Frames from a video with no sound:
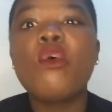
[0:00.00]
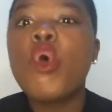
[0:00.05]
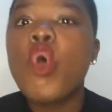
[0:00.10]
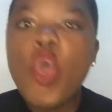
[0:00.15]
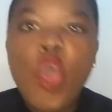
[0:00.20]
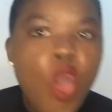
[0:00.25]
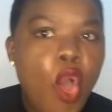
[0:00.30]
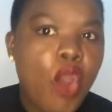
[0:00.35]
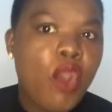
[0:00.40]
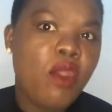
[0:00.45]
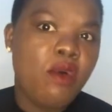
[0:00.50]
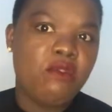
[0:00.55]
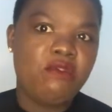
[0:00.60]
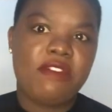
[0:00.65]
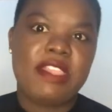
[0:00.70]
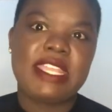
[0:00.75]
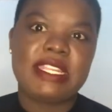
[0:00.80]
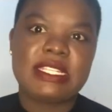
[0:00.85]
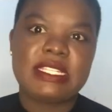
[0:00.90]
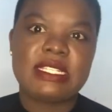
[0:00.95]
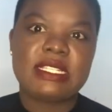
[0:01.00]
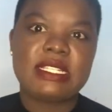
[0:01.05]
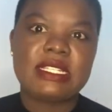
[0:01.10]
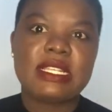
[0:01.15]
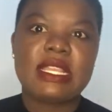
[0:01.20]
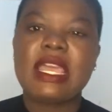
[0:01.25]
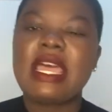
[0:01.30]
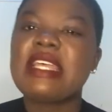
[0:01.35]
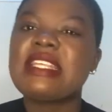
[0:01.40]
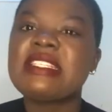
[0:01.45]
all of it.
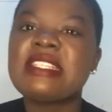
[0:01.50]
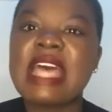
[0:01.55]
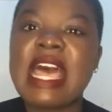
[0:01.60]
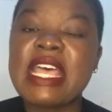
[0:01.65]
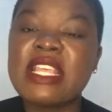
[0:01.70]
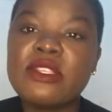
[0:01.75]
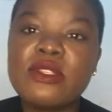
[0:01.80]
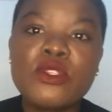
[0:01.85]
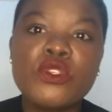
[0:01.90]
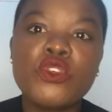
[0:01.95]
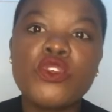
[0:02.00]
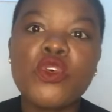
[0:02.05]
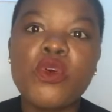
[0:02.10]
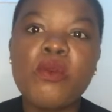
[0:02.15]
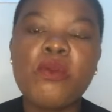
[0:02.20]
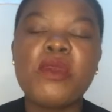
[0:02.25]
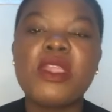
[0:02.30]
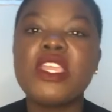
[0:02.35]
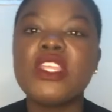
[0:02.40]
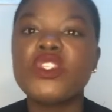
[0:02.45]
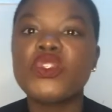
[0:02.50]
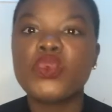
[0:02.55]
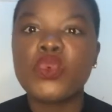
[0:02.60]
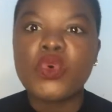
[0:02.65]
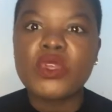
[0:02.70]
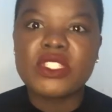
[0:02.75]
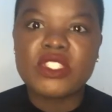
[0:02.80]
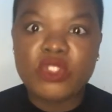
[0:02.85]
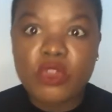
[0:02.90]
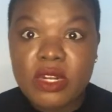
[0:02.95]
Assume it
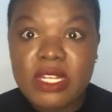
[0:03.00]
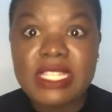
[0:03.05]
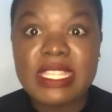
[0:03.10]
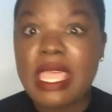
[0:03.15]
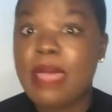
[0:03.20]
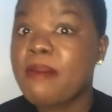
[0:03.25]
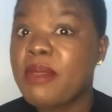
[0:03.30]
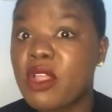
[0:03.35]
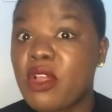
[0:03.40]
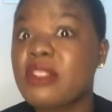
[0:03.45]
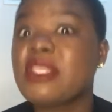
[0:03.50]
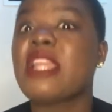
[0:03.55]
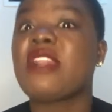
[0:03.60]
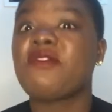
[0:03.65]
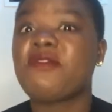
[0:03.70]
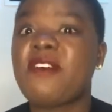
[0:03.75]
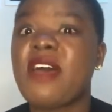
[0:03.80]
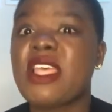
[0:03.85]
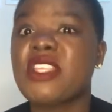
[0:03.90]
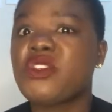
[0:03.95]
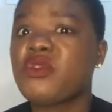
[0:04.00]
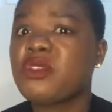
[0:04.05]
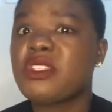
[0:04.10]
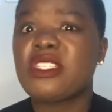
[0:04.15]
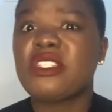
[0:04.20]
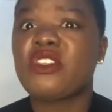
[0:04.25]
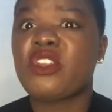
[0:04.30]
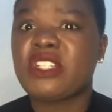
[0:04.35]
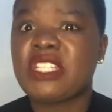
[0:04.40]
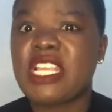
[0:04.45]
was not there because at first you
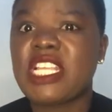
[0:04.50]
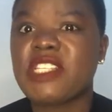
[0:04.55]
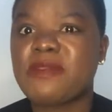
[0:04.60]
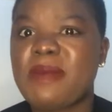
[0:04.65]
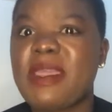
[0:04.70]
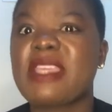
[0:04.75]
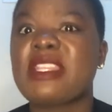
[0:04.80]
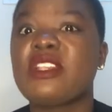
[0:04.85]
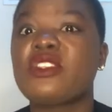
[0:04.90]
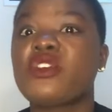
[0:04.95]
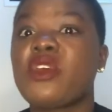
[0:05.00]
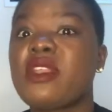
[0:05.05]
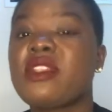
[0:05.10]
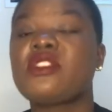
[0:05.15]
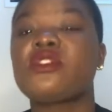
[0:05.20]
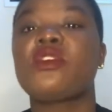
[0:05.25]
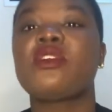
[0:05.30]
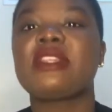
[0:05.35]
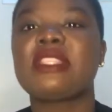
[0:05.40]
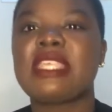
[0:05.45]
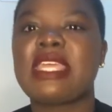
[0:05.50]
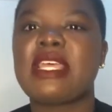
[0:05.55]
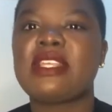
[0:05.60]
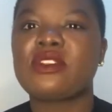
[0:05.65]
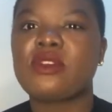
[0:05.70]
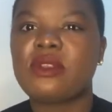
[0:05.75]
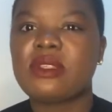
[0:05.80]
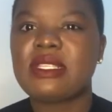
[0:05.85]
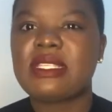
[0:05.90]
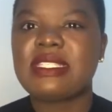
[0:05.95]
did not expect it, so it's not there.
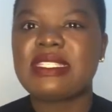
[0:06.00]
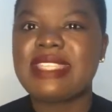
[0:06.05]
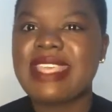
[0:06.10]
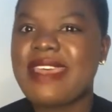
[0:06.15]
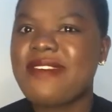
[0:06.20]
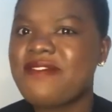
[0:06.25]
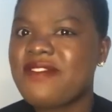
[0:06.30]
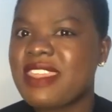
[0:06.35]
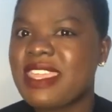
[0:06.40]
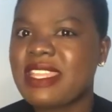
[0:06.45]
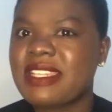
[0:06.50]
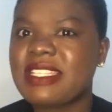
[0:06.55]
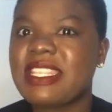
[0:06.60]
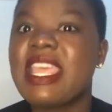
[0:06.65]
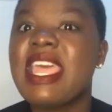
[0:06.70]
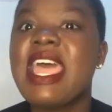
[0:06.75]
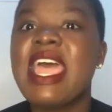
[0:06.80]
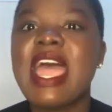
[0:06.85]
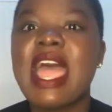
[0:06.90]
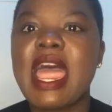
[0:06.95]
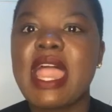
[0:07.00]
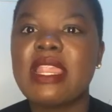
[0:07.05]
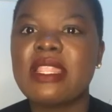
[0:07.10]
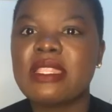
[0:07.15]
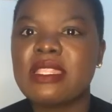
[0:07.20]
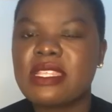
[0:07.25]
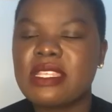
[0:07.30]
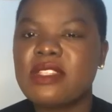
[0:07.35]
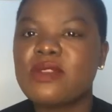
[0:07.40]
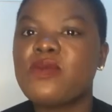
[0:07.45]
So save it,
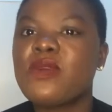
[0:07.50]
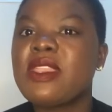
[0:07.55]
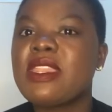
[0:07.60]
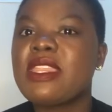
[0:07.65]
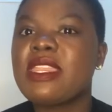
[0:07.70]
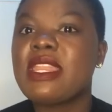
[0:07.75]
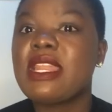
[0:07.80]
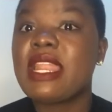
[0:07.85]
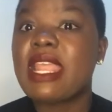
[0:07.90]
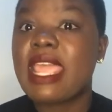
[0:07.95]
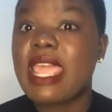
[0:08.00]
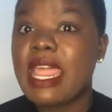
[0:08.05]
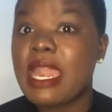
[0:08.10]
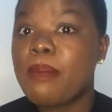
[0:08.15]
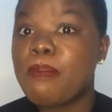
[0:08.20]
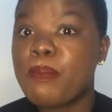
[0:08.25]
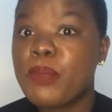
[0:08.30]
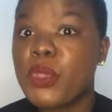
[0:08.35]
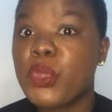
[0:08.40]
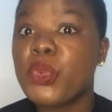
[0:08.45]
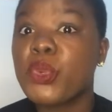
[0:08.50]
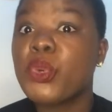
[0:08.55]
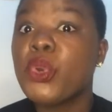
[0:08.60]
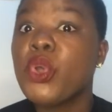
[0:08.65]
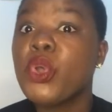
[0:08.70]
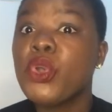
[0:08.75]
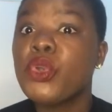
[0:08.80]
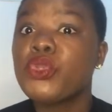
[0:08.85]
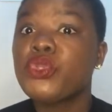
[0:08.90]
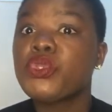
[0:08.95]
and this will help you
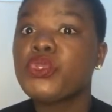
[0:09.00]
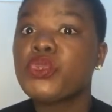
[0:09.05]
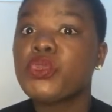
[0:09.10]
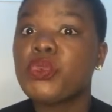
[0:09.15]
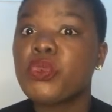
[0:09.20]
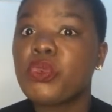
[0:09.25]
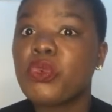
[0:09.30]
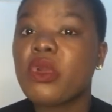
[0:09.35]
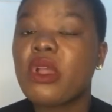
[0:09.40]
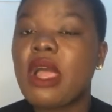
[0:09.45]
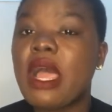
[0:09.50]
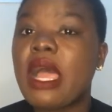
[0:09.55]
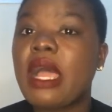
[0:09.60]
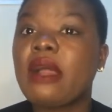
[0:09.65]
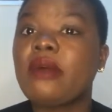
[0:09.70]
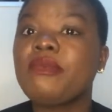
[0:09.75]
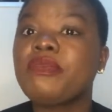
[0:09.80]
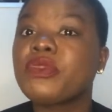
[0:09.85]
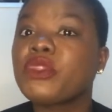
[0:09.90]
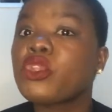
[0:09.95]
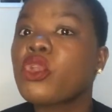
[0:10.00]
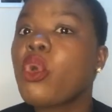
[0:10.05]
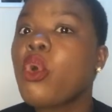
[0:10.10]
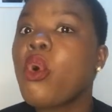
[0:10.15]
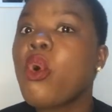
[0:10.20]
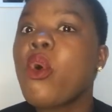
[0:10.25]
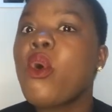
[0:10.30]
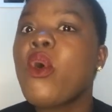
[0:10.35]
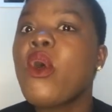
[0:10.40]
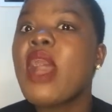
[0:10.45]
to
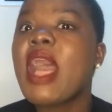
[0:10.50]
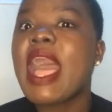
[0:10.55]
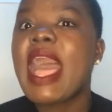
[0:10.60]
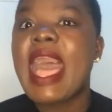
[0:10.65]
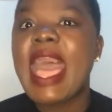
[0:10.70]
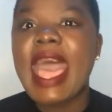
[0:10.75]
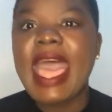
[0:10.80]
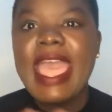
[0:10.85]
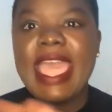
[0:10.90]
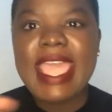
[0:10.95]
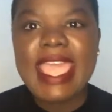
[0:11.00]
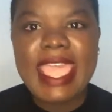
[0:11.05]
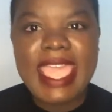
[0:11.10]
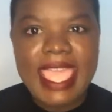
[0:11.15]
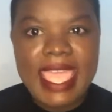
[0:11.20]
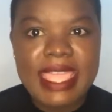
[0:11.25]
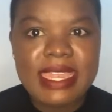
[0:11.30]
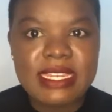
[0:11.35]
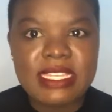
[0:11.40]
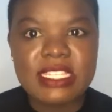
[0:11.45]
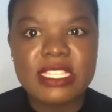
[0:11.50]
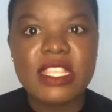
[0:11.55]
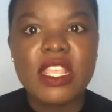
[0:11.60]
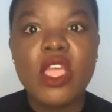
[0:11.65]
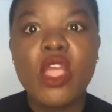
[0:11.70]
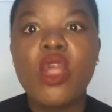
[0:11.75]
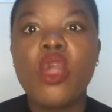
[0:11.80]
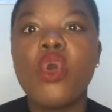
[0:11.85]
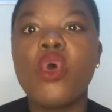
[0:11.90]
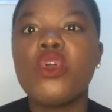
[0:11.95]
go ahead
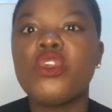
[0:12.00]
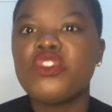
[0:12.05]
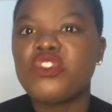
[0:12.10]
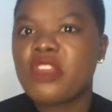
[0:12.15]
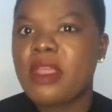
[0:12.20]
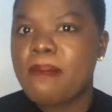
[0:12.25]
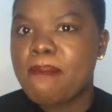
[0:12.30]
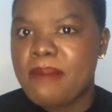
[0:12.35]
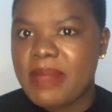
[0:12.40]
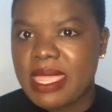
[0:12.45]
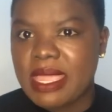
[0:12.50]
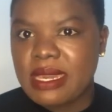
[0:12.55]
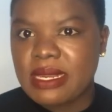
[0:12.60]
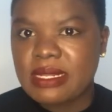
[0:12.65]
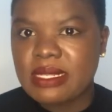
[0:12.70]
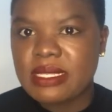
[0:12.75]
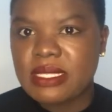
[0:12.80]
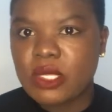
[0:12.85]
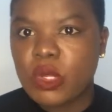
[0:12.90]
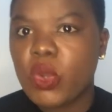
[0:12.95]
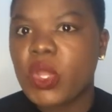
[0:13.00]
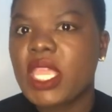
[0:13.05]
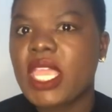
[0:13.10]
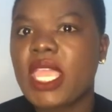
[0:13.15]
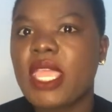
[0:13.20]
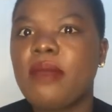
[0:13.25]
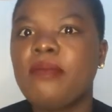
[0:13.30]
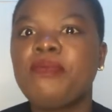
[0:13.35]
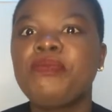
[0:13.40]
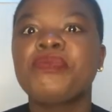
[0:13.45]
on your bills. Okay,